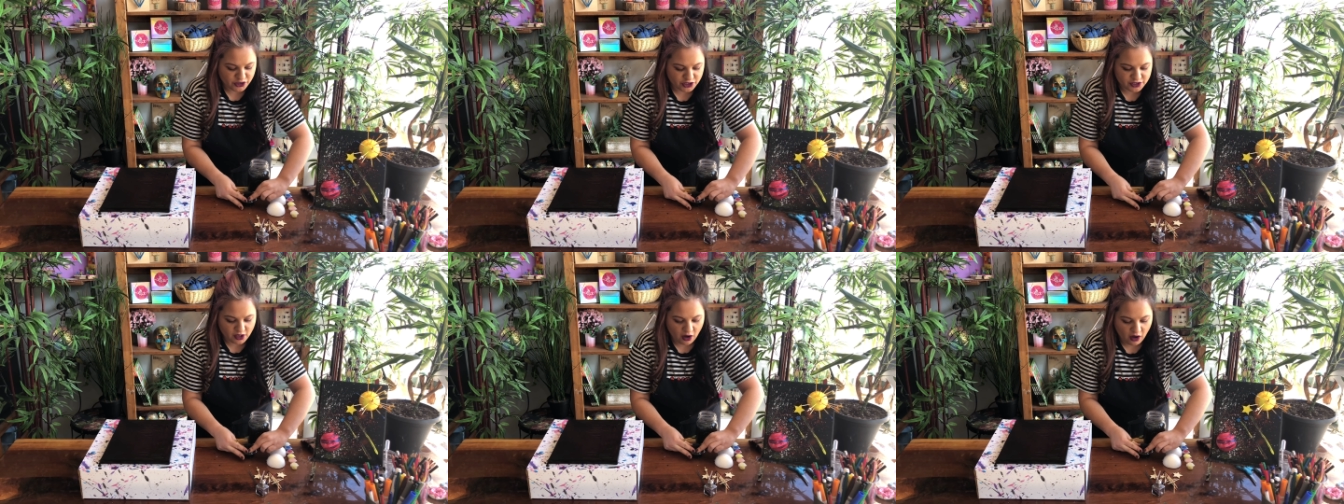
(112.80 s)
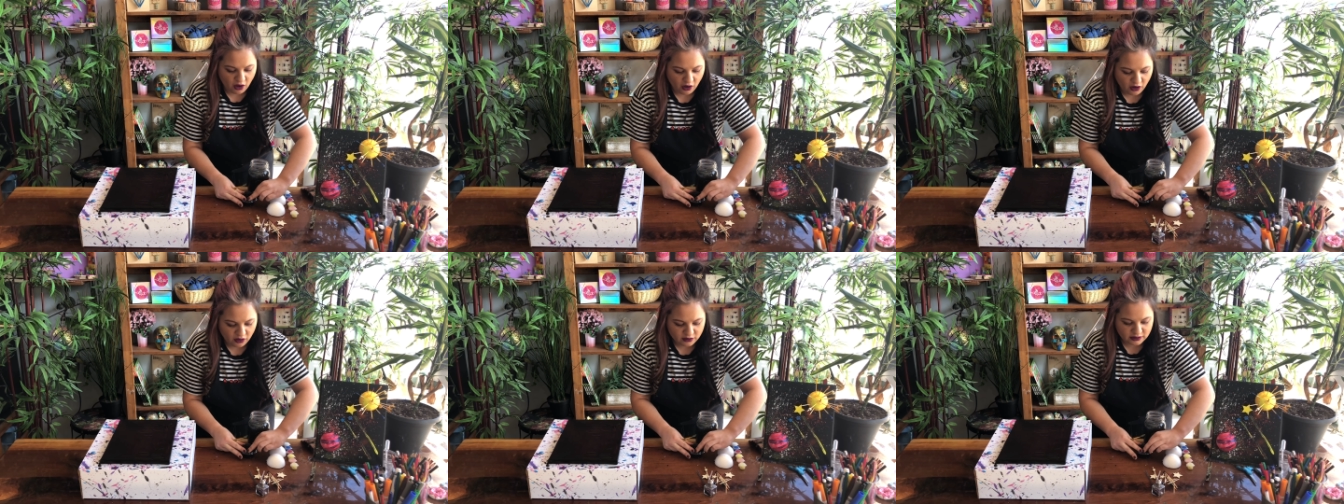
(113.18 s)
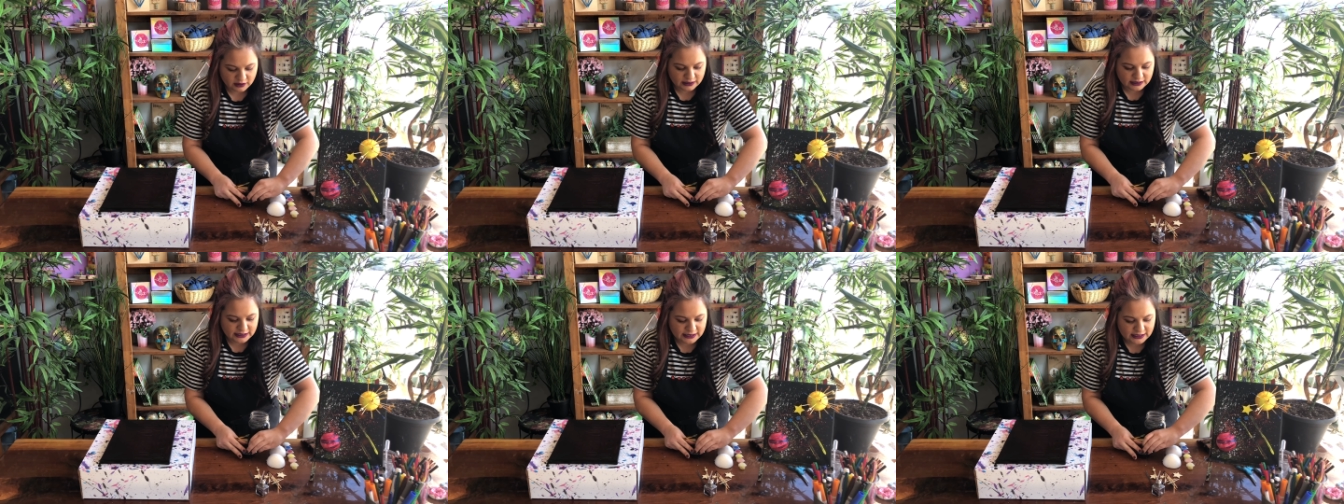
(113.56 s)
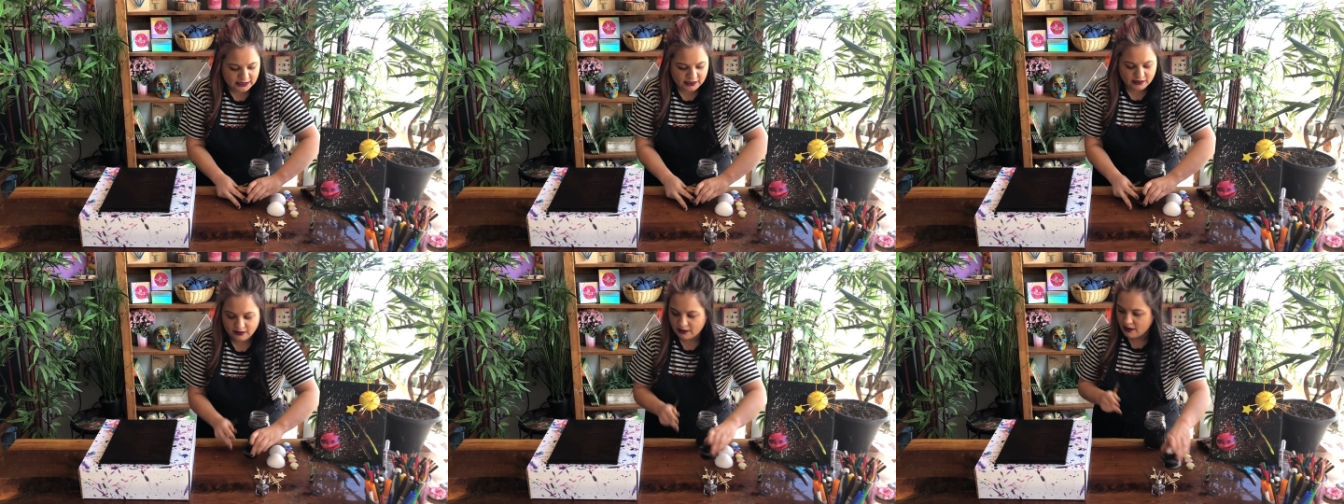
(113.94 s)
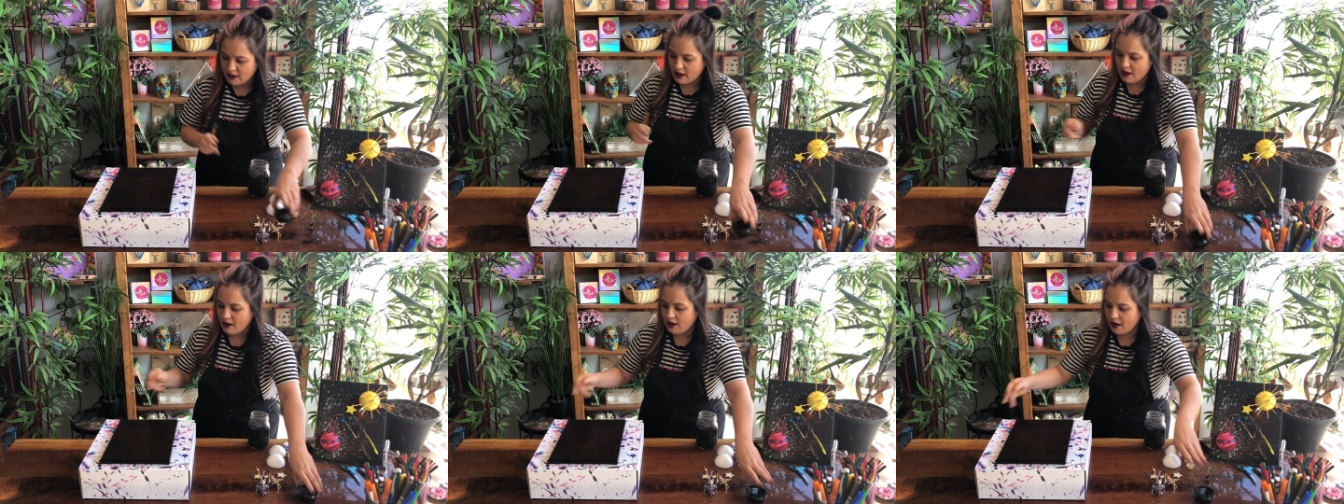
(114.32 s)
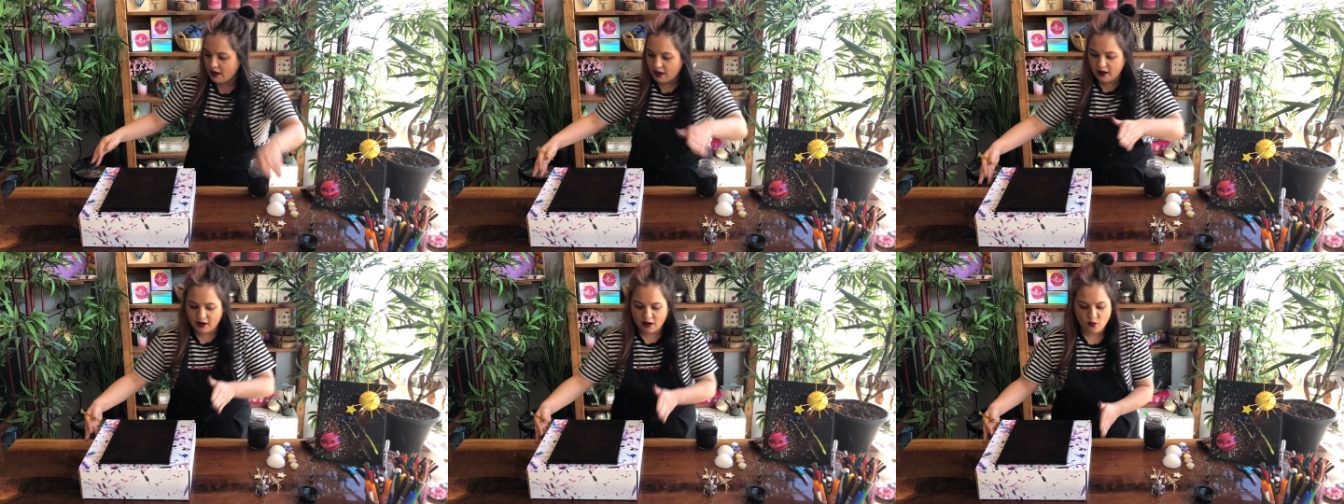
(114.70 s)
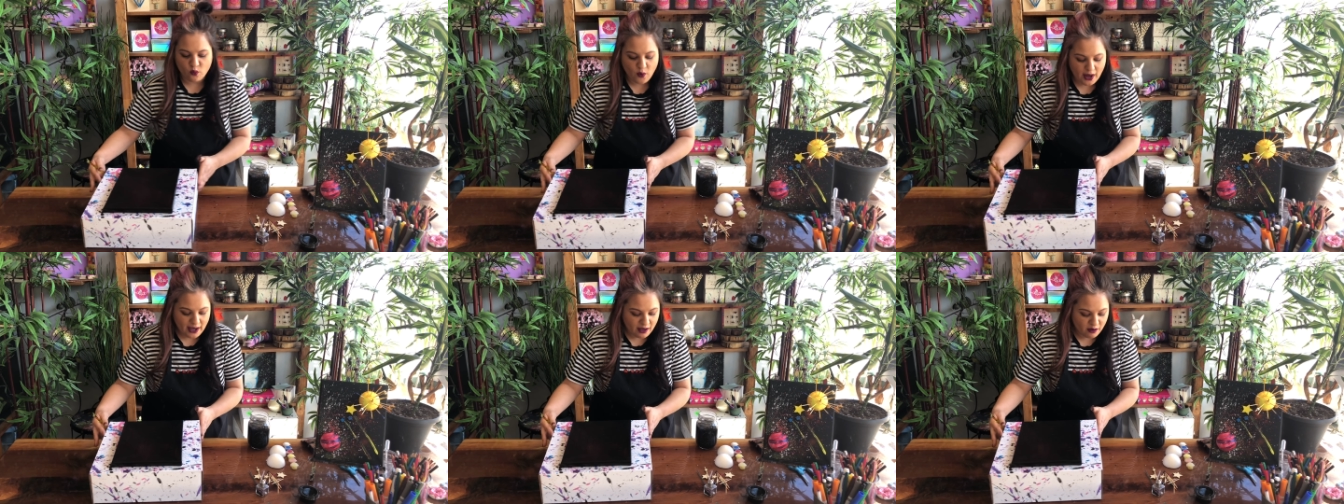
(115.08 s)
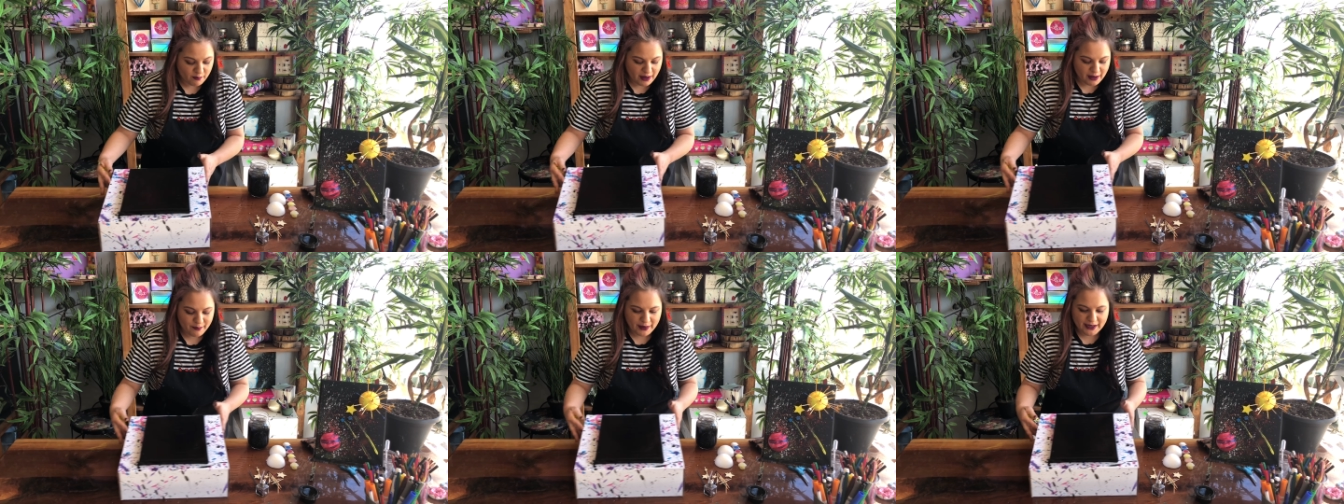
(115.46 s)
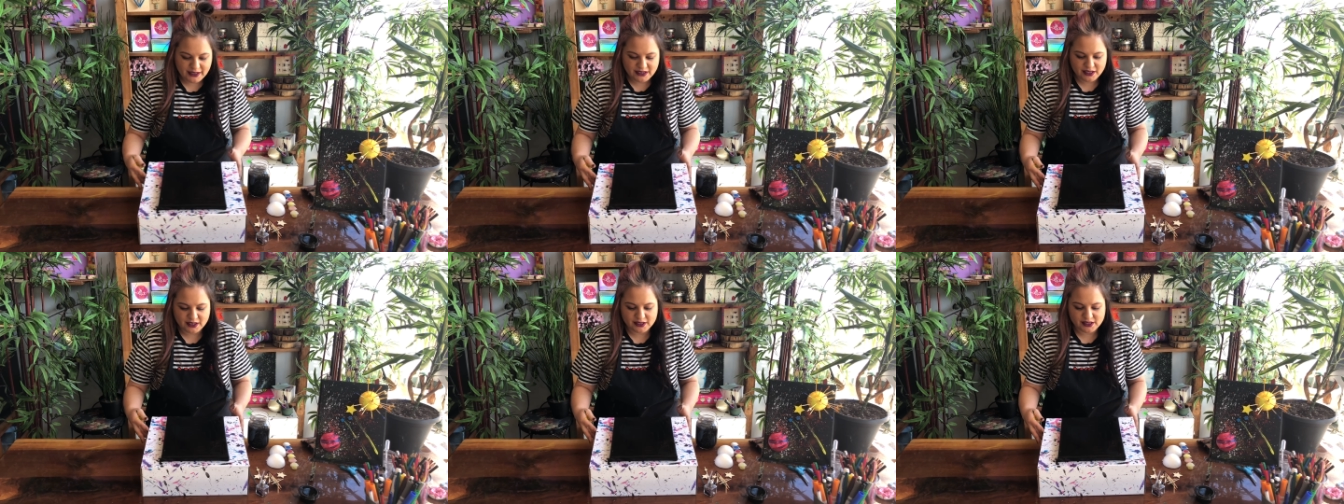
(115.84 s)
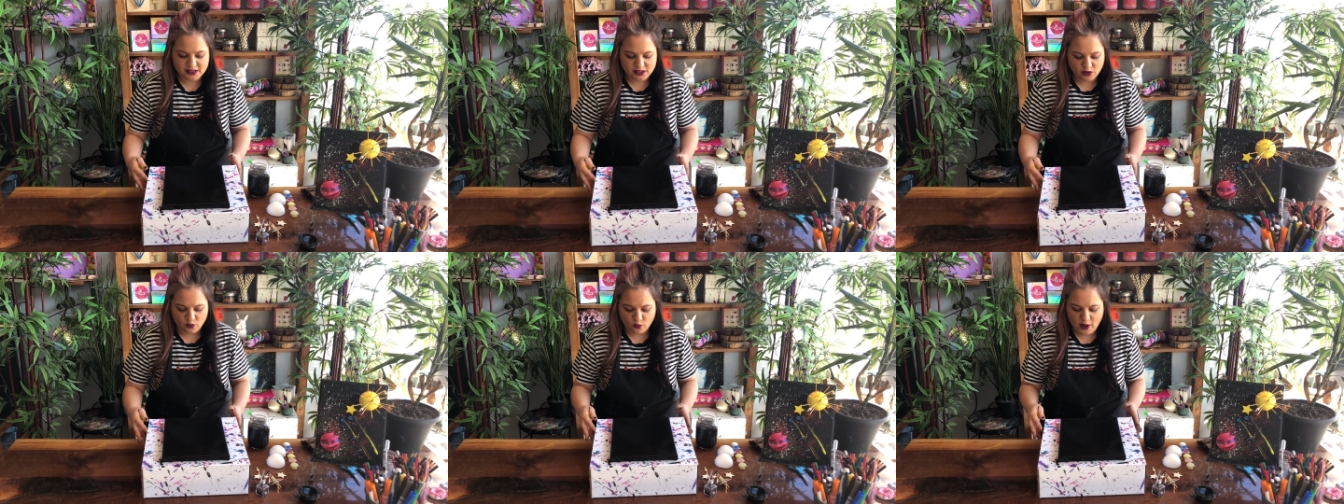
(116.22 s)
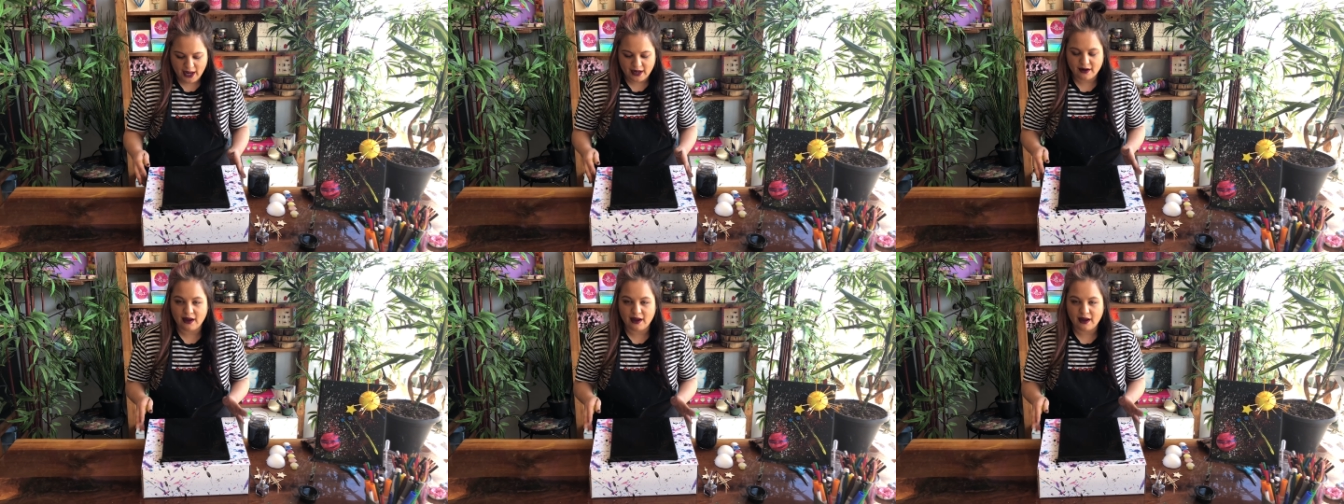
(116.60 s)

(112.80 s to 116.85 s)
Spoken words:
is all clean, and while my painting is still wet,